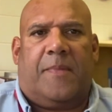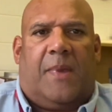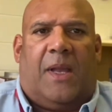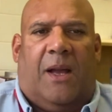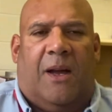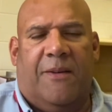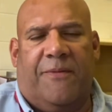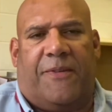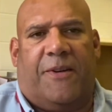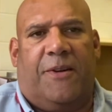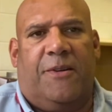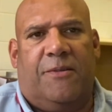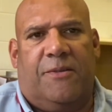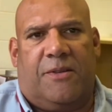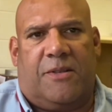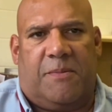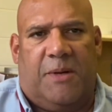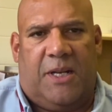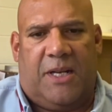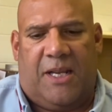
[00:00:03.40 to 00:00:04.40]
Hi
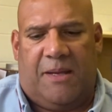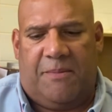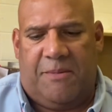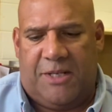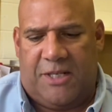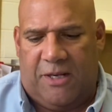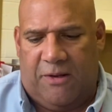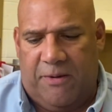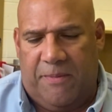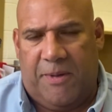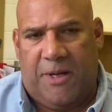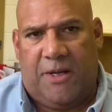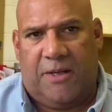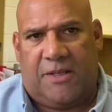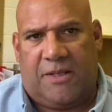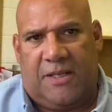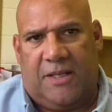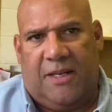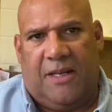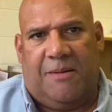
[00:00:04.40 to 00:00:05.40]
folks, my name is Louis
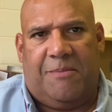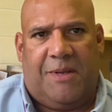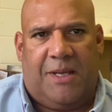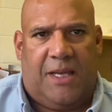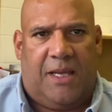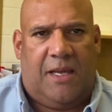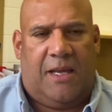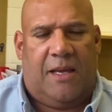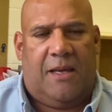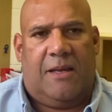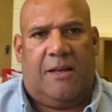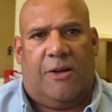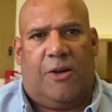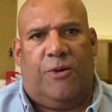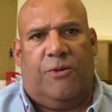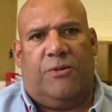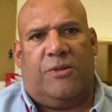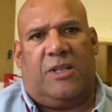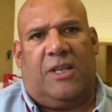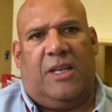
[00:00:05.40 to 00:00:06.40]
Martin. I'm the
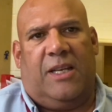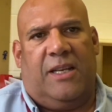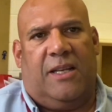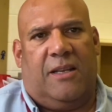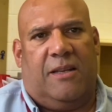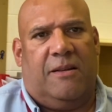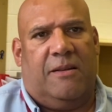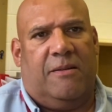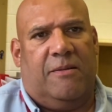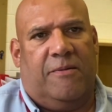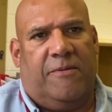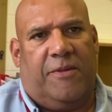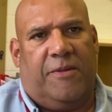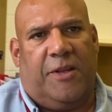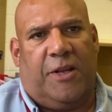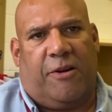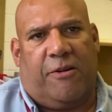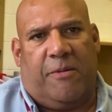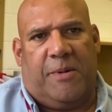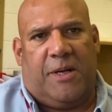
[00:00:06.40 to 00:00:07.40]
course leader for
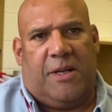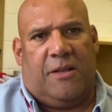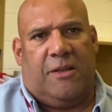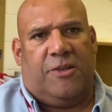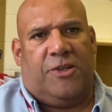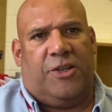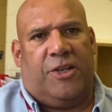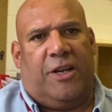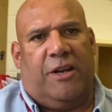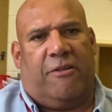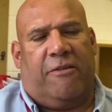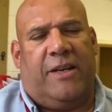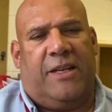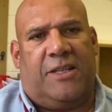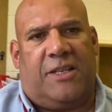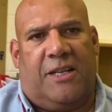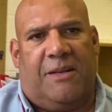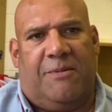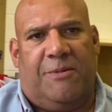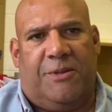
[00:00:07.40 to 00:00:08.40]
the criminology degrees
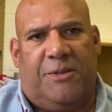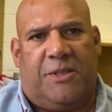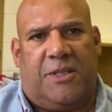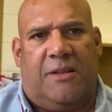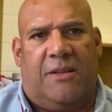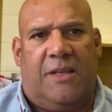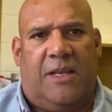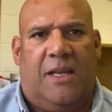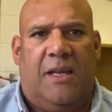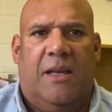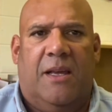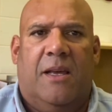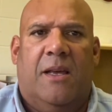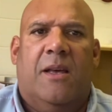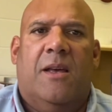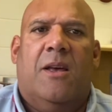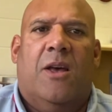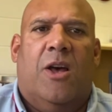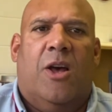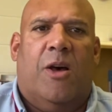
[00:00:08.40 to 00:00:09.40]
and I'm also the
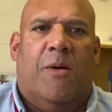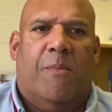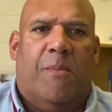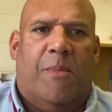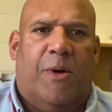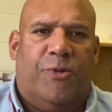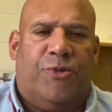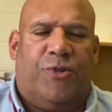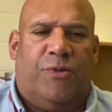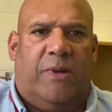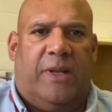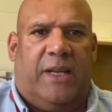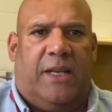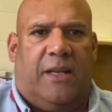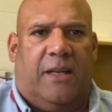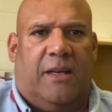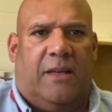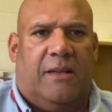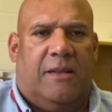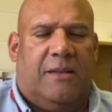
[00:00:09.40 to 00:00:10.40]
module
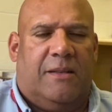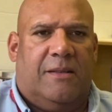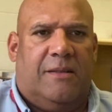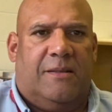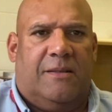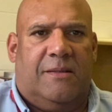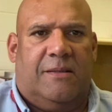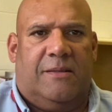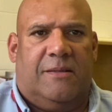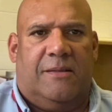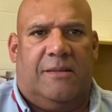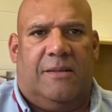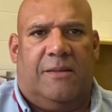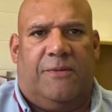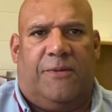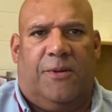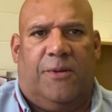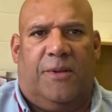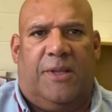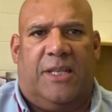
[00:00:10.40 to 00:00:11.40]
leader
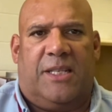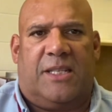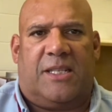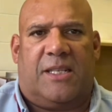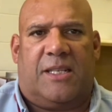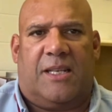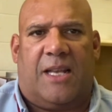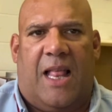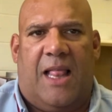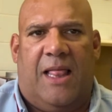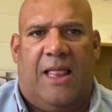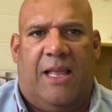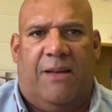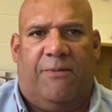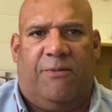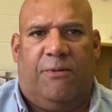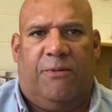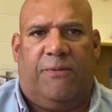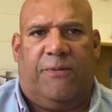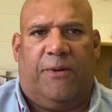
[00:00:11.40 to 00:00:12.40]
for this
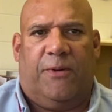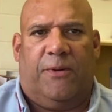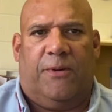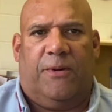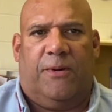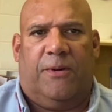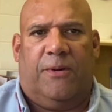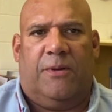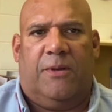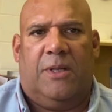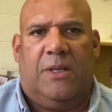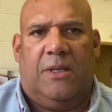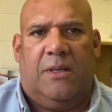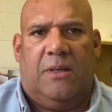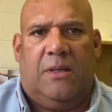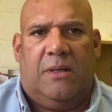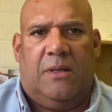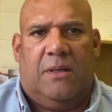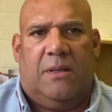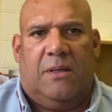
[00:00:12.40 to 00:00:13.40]
level 4
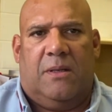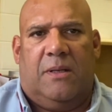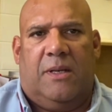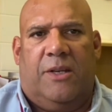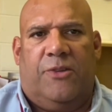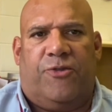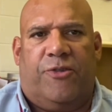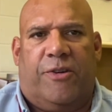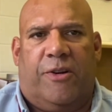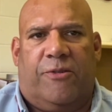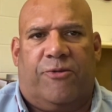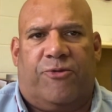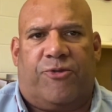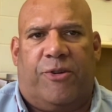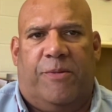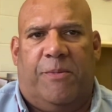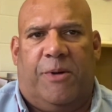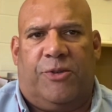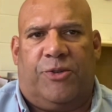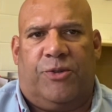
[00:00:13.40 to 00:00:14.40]

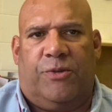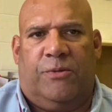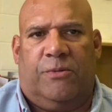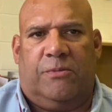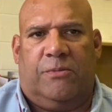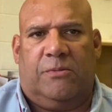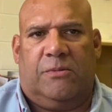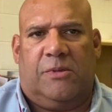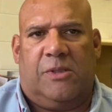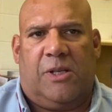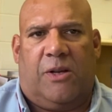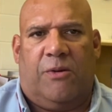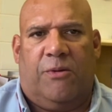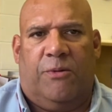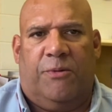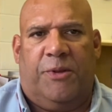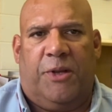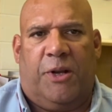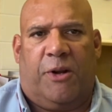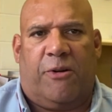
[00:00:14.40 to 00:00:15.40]
introductory module
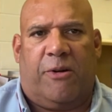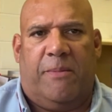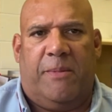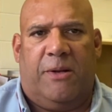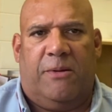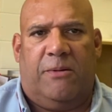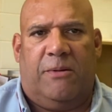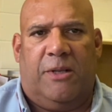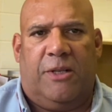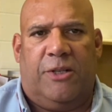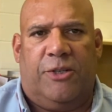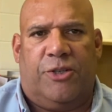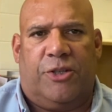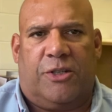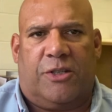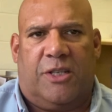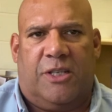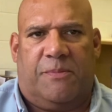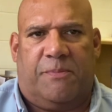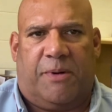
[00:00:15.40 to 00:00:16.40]
called the criminal
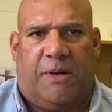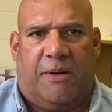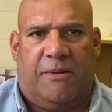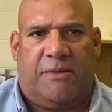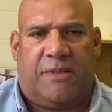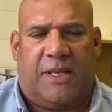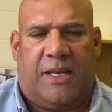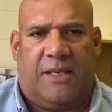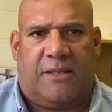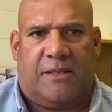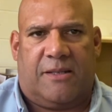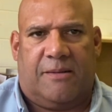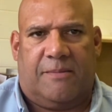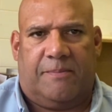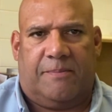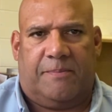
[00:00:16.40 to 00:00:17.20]
justice process.